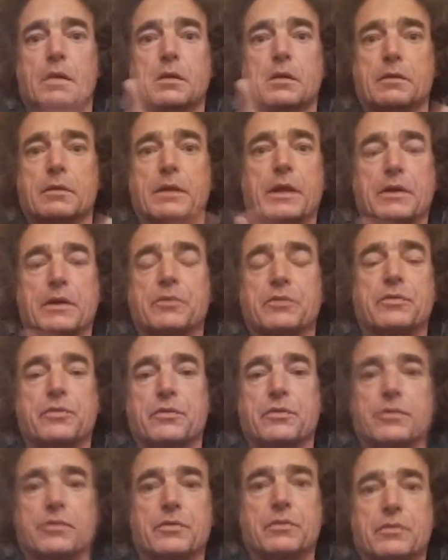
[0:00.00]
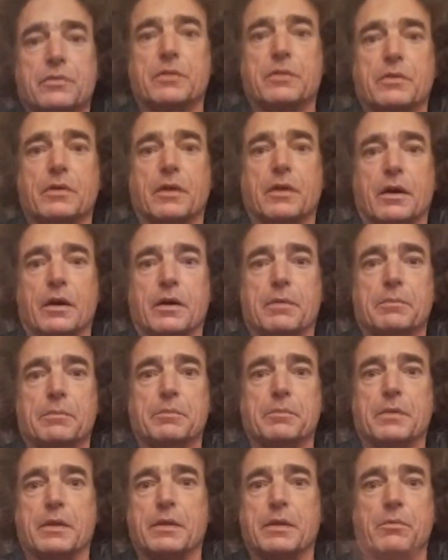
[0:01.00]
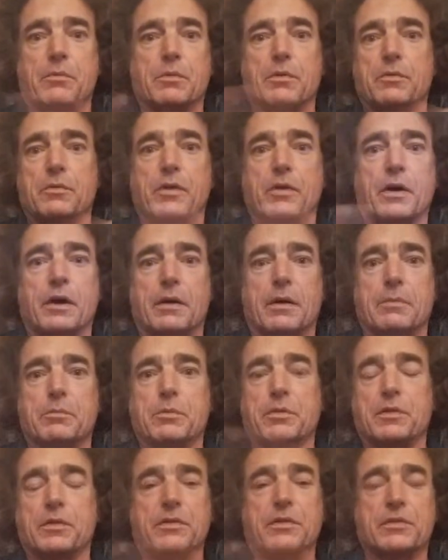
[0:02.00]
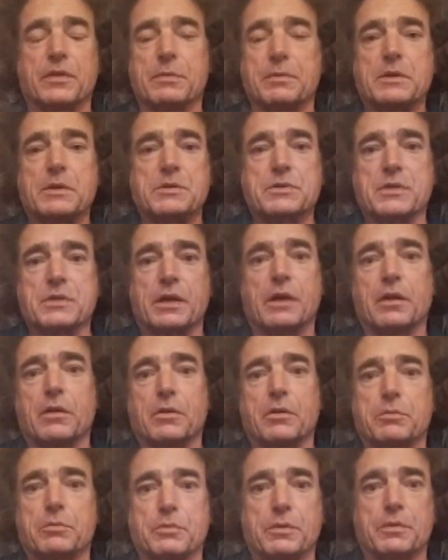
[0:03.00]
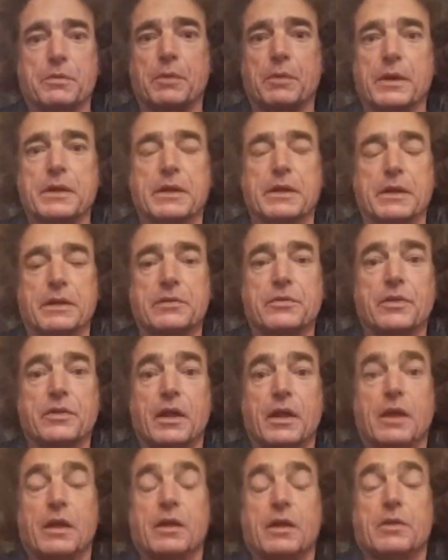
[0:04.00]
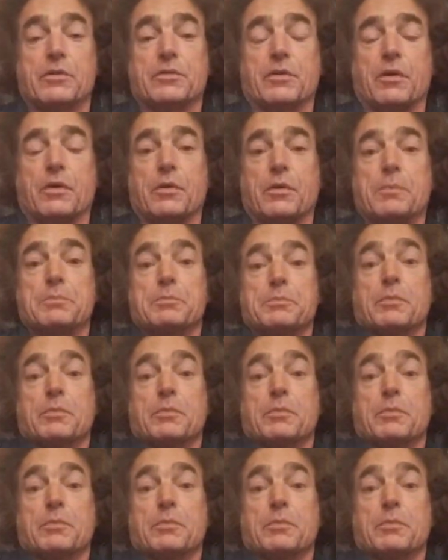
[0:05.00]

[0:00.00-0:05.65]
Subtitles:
letters within the C major scale or within the white keys. So